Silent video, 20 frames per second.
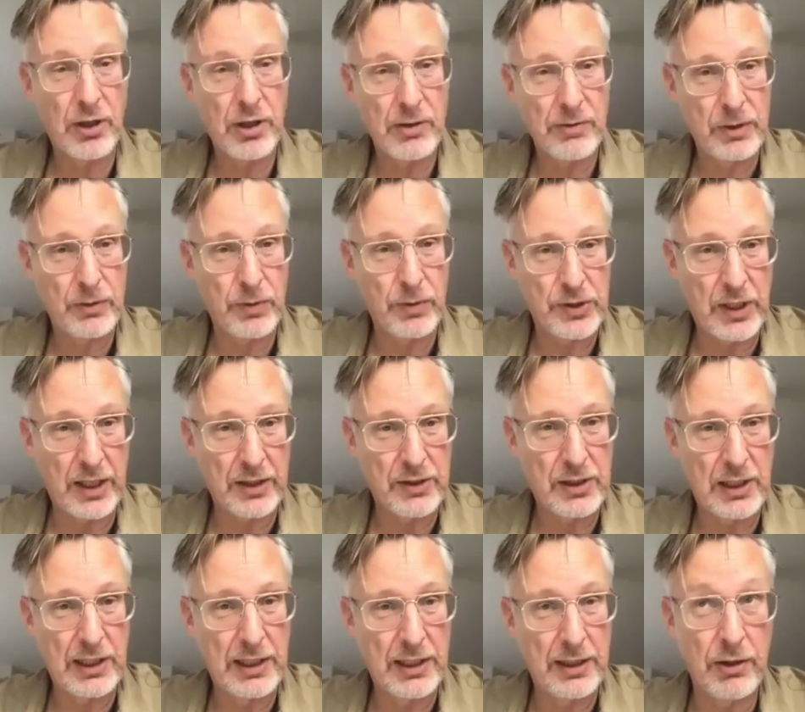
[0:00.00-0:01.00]
it was
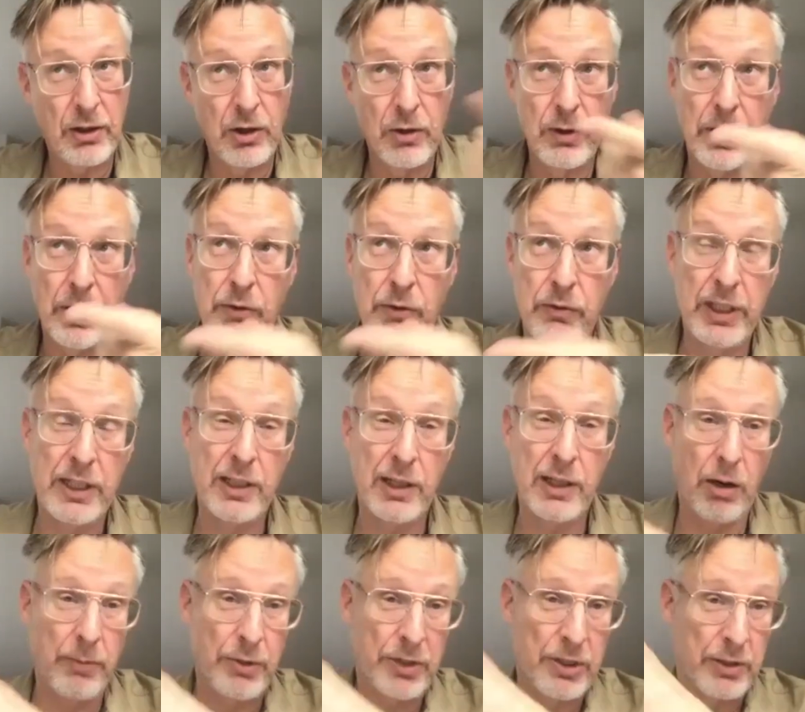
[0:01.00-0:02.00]
actually only three
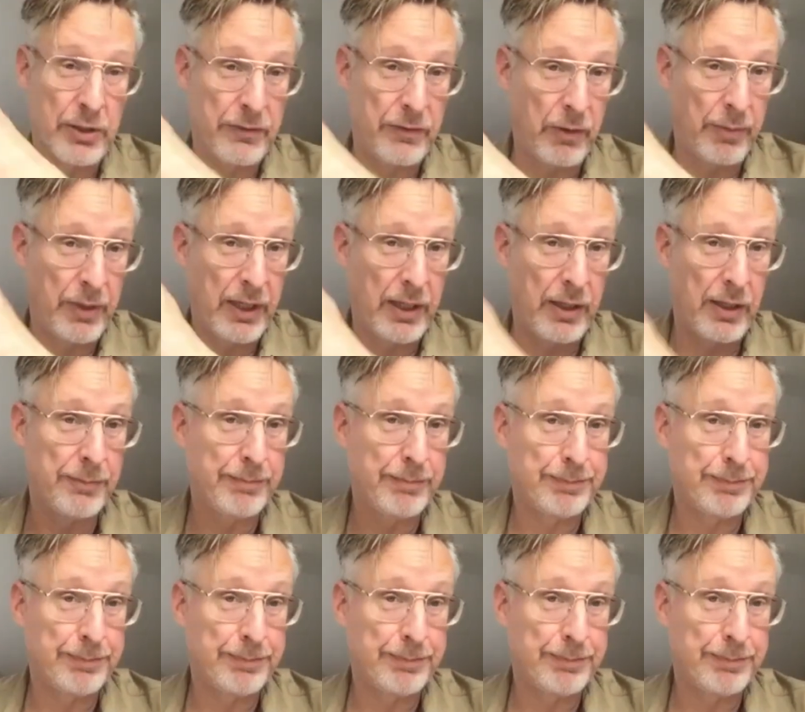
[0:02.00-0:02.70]
kilometers from here.